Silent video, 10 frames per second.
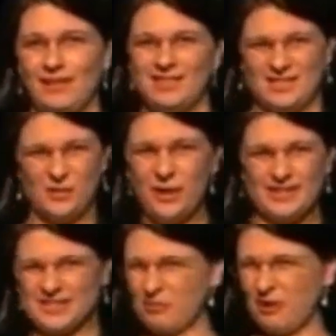It's
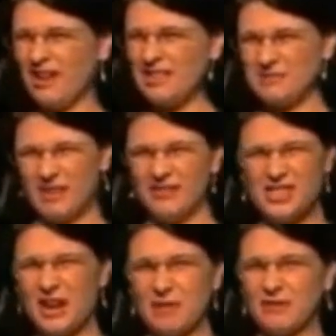always surprised me every
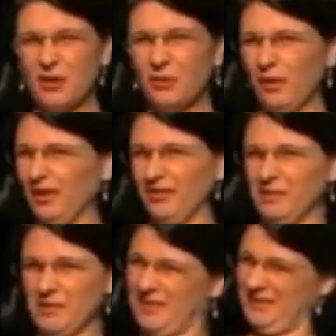time I've got one of
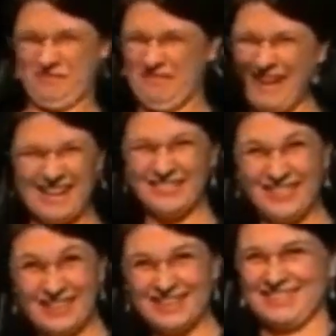them. Me?
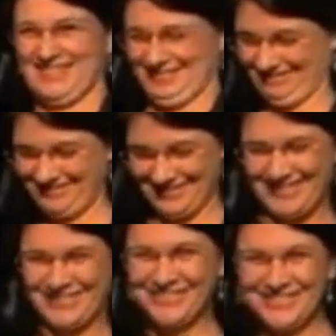Really? Oh,
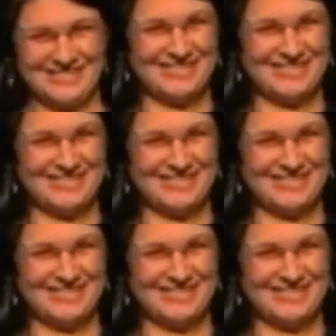cool.